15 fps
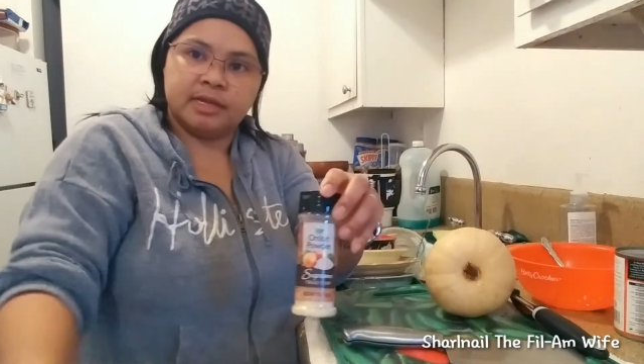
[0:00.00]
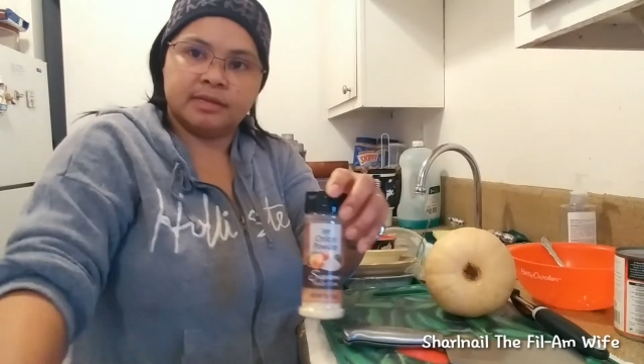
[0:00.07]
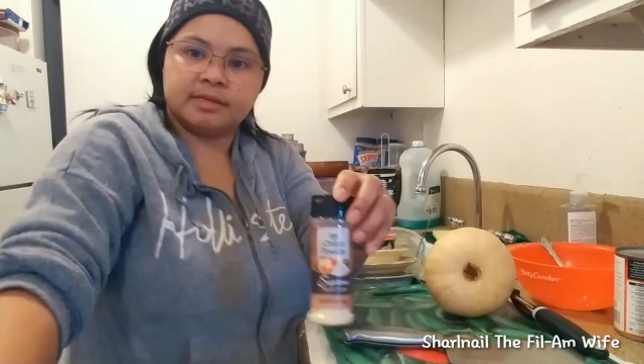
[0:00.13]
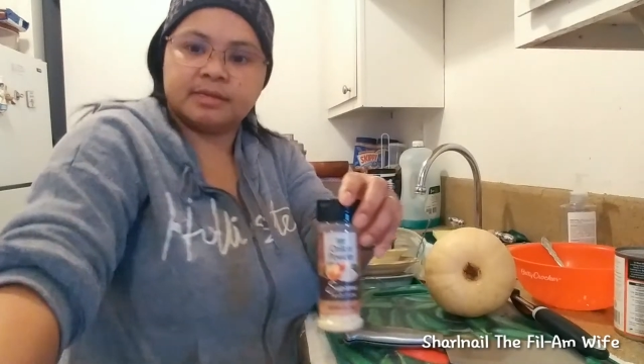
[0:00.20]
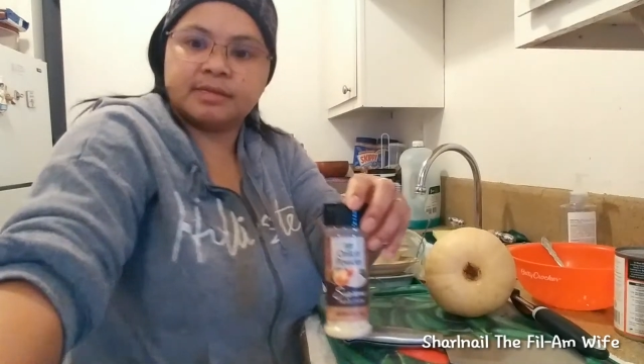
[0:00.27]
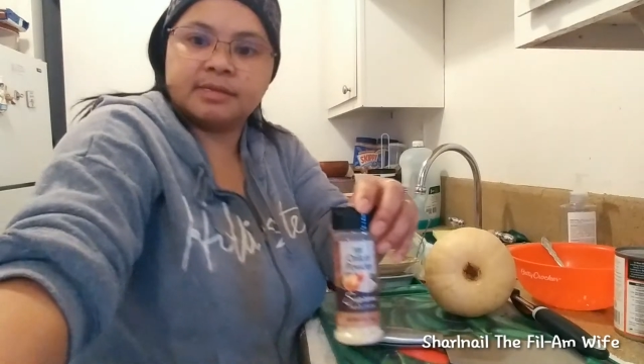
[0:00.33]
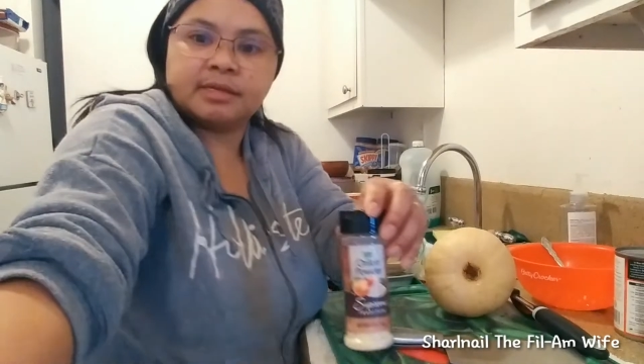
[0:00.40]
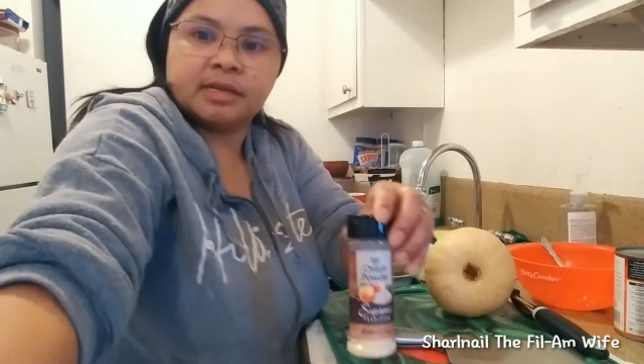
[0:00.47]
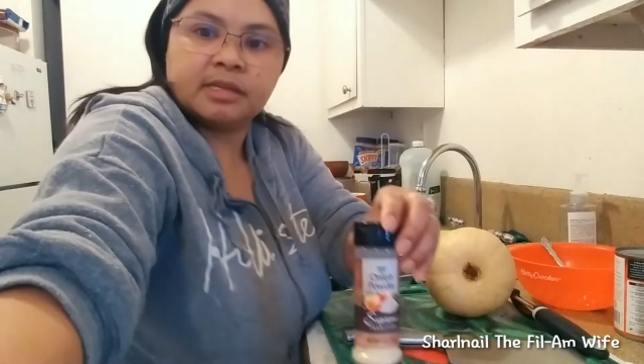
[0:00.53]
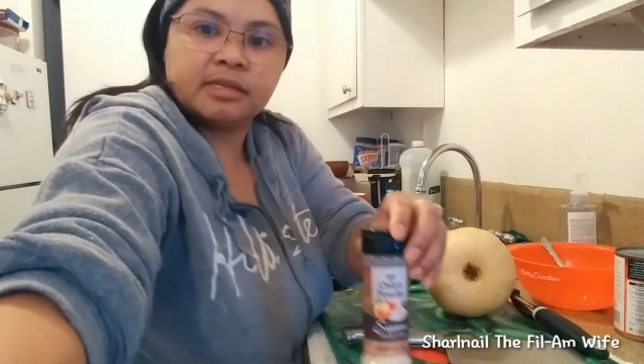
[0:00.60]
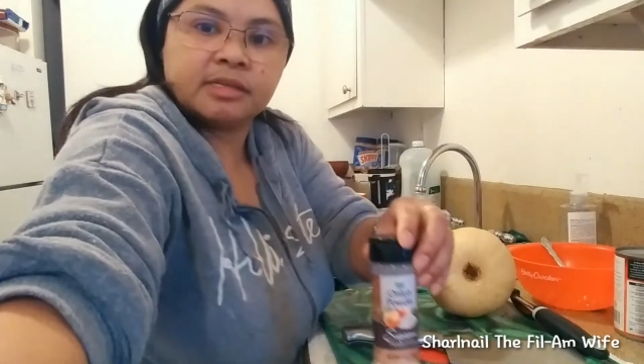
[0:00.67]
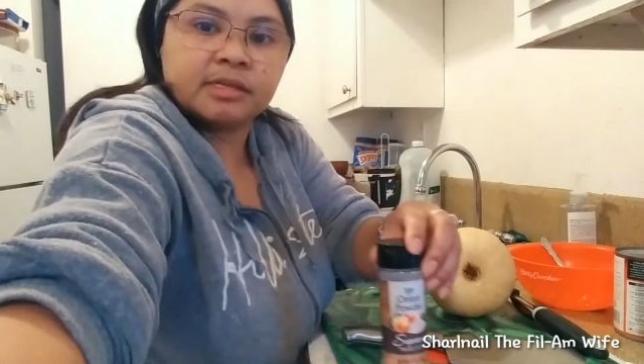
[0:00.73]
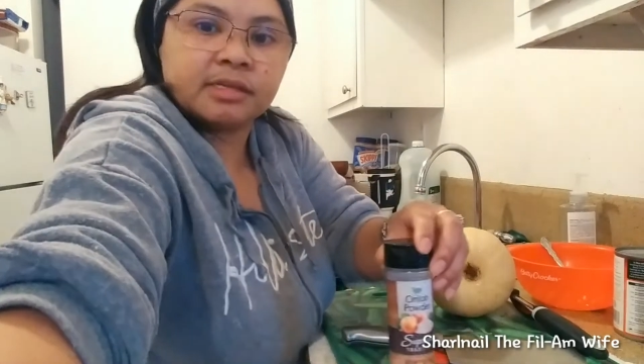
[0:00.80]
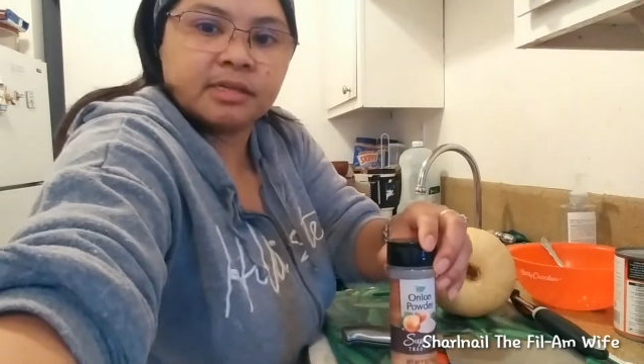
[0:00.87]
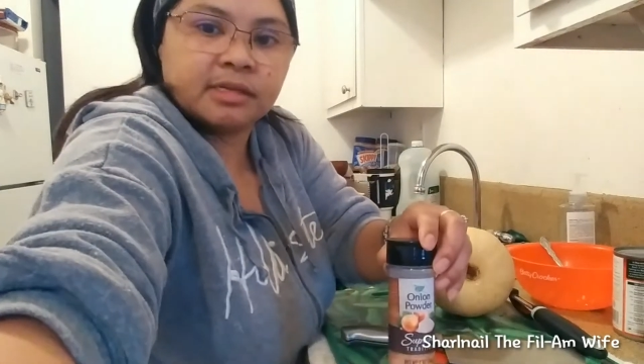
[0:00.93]
it's
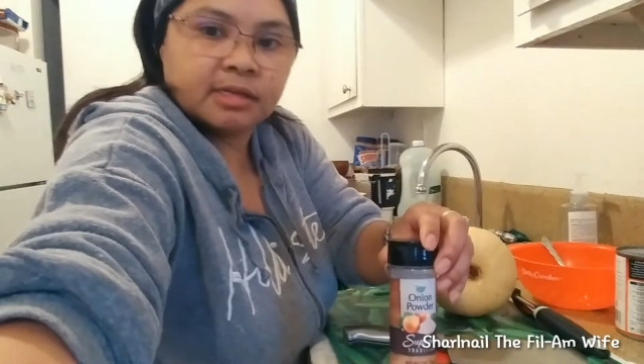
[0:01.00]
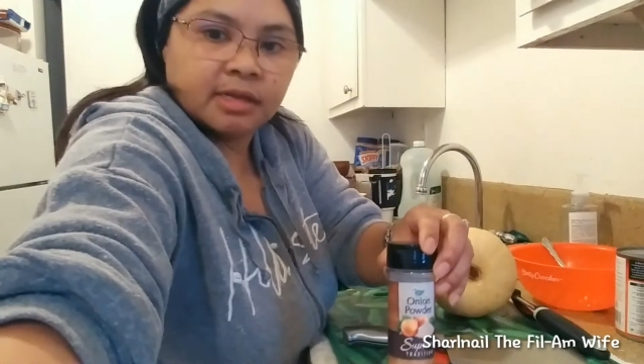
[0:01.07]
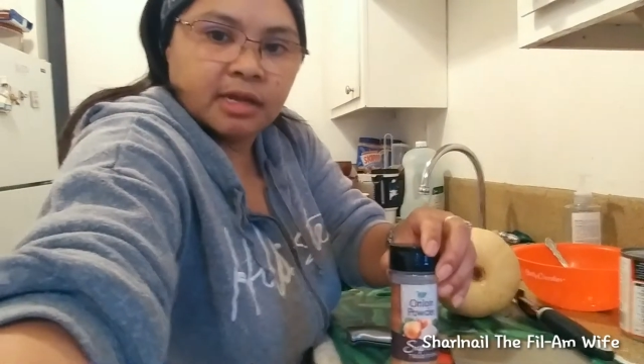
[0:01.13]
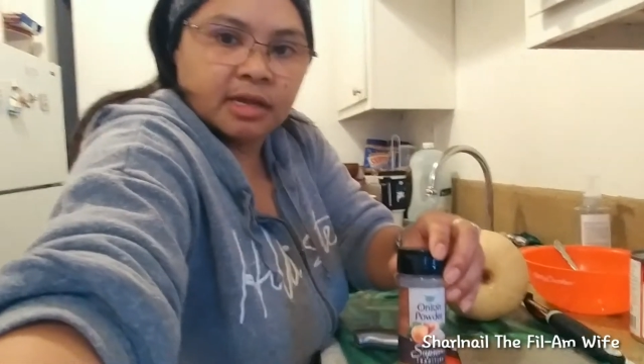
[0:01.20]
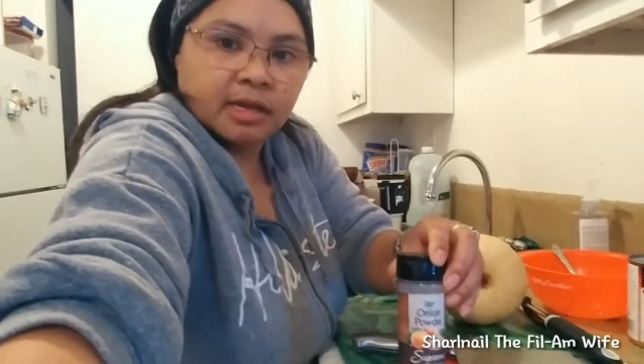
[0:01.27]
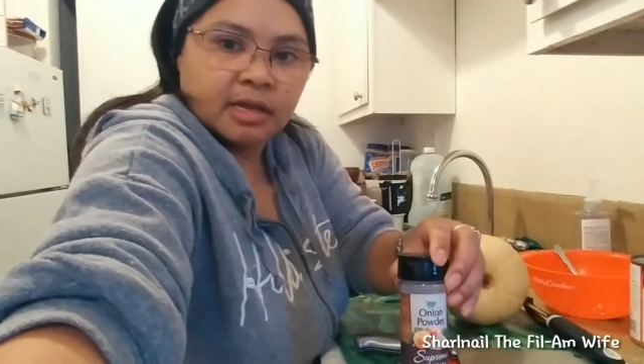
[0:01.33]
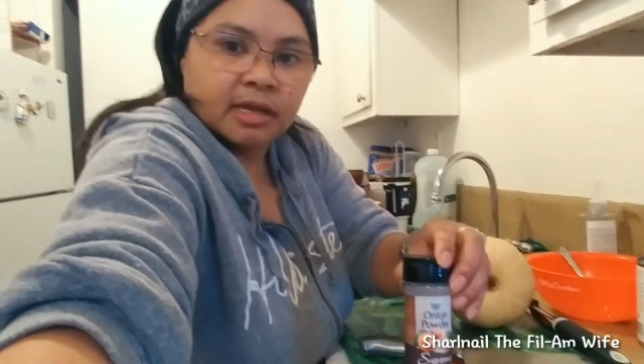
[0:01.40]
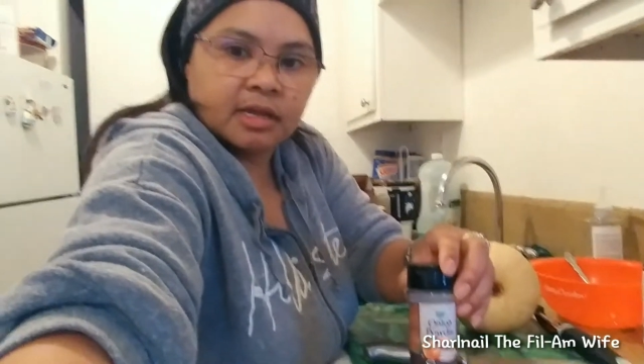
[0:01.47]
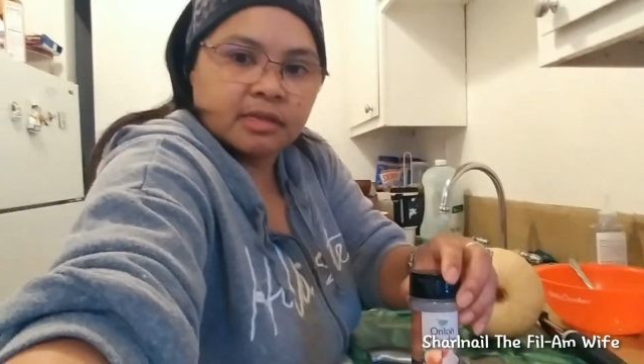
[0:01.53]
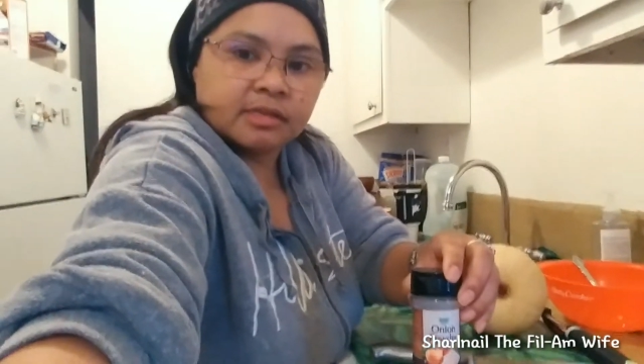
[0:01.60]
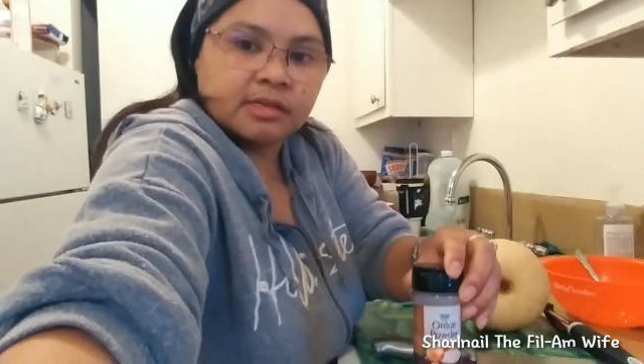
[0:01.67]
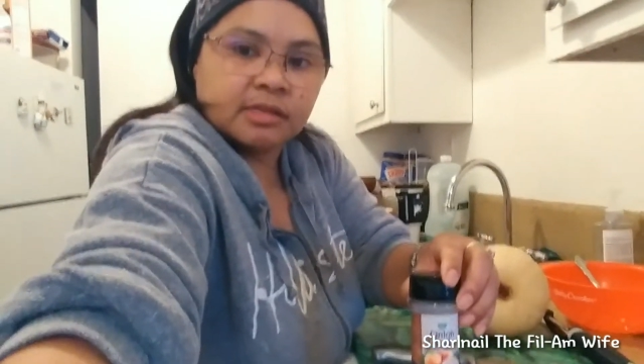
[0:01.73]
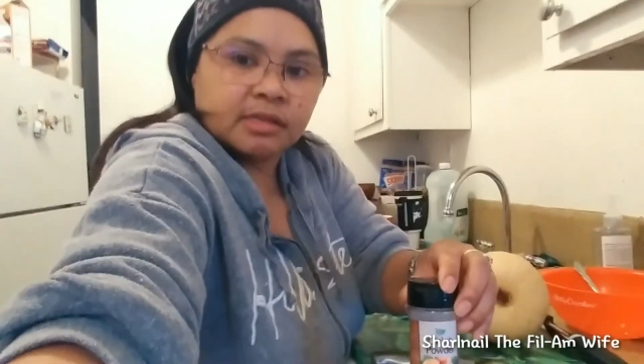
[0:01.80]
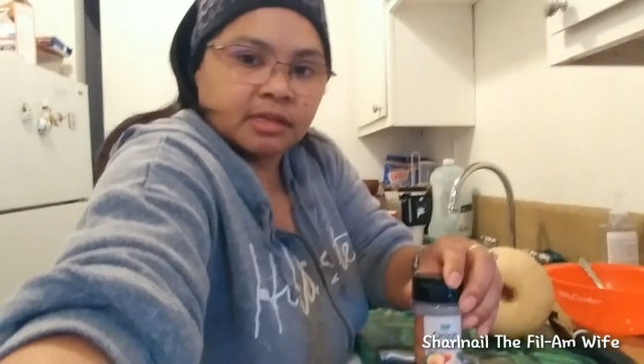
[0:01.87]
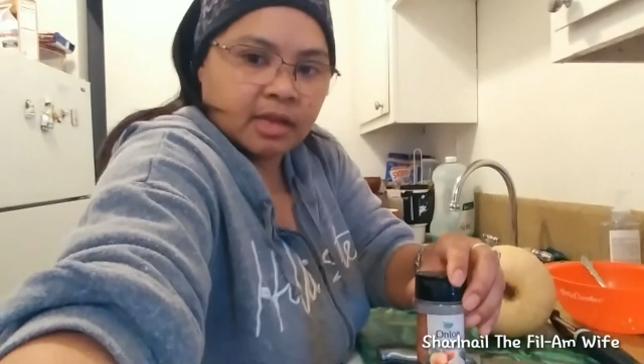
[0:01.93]

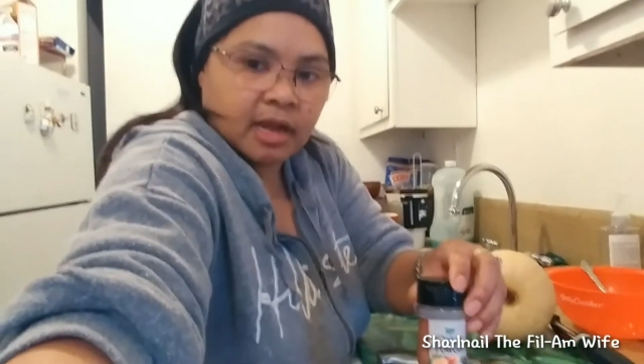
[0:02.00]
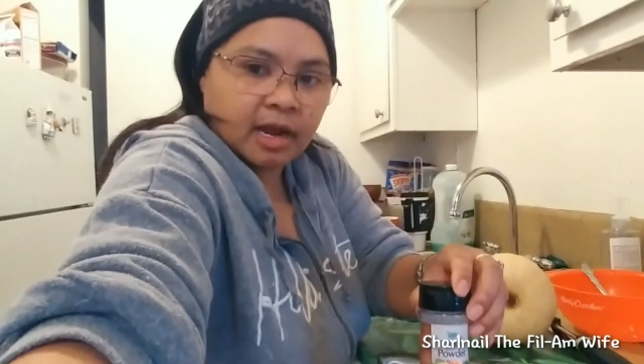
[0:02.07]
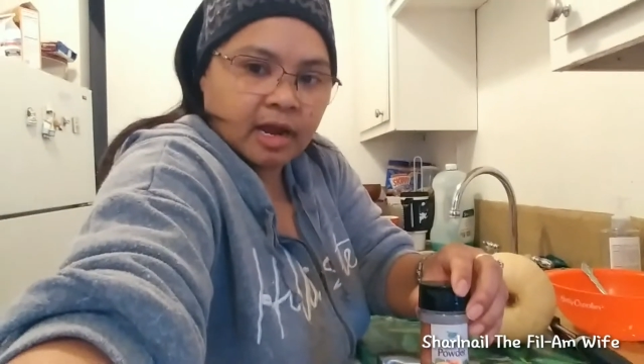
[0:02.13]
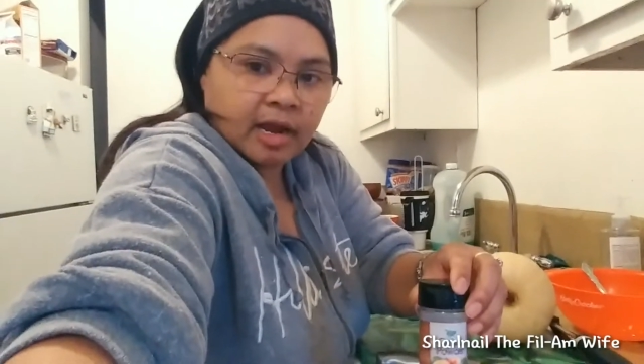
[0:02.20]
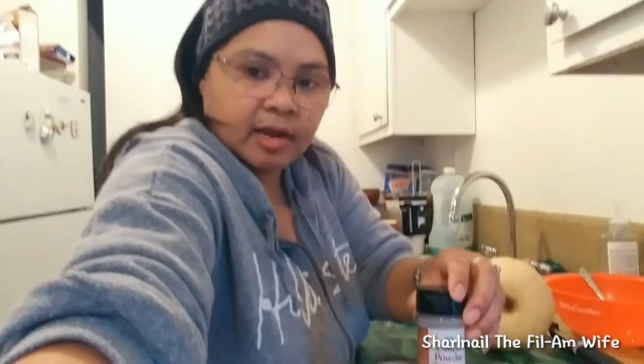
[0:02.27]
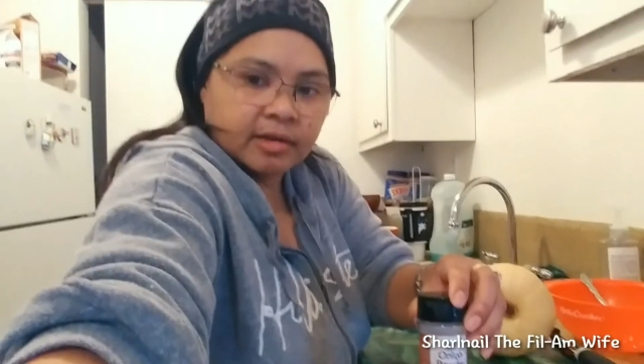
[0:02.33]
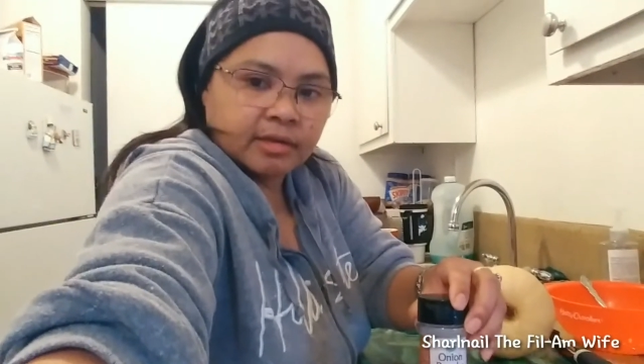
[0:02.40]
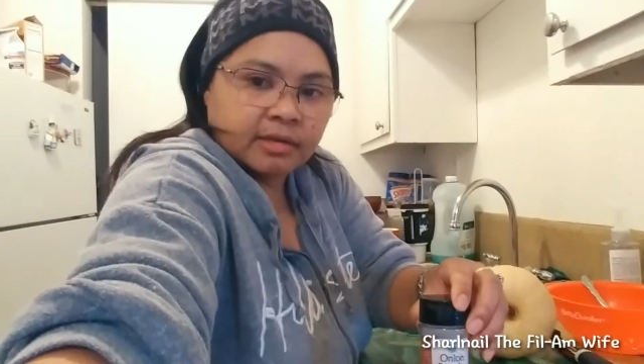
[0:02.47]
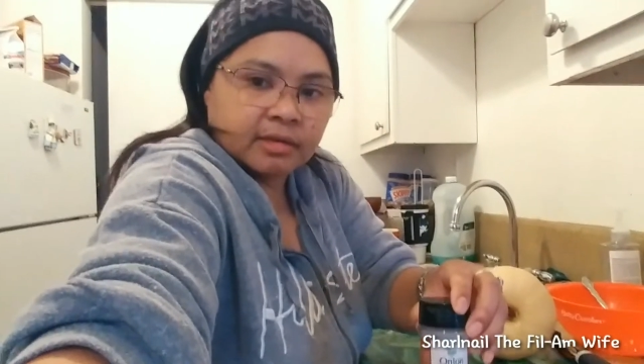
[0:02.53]
not